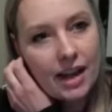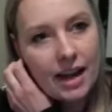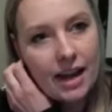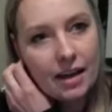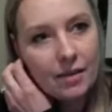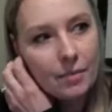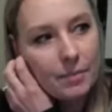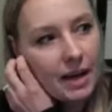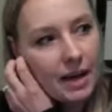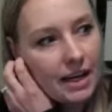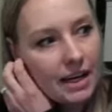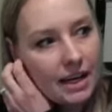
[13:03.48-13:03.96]

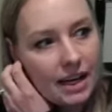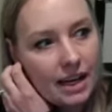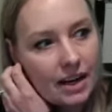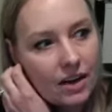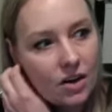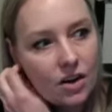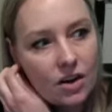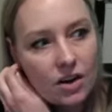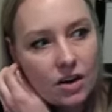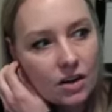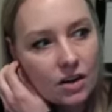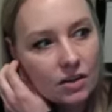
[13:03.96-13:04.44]
had many at
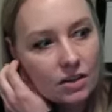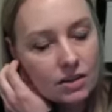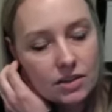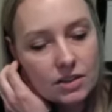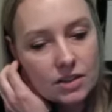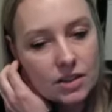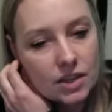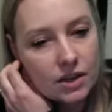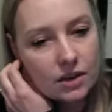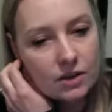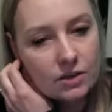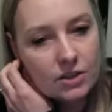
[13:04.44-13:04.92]
all.
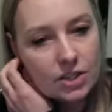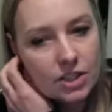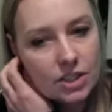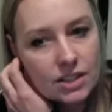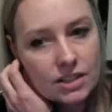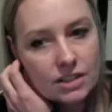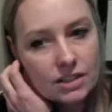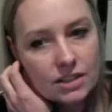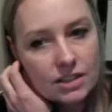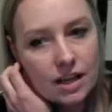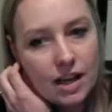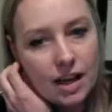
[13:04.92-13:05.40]
So
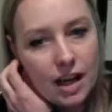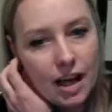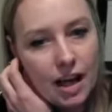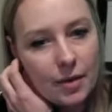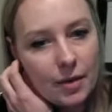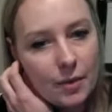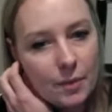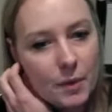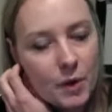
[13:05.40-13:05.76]
and